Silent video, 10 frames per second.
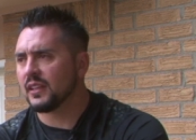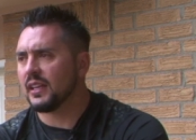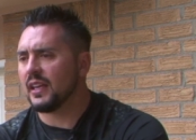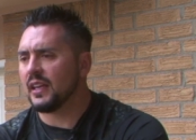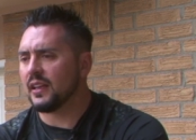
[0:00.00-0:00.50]

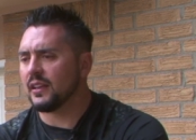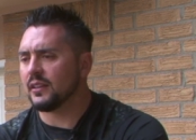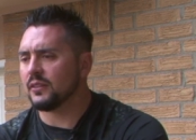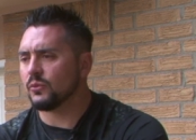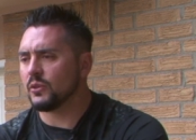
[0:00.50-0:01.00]

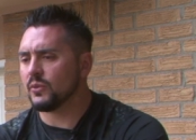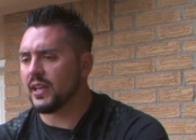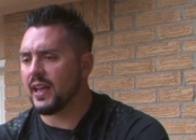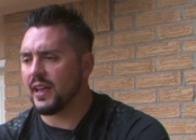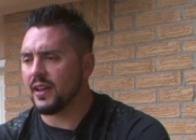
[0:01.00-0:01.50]
and we would
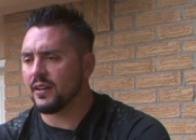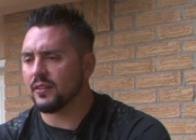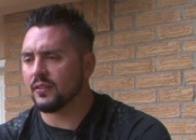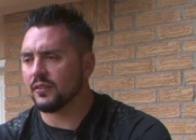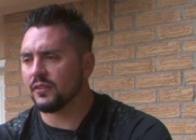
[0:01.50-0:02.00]

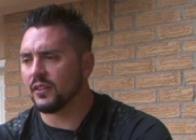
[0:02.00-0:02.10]
have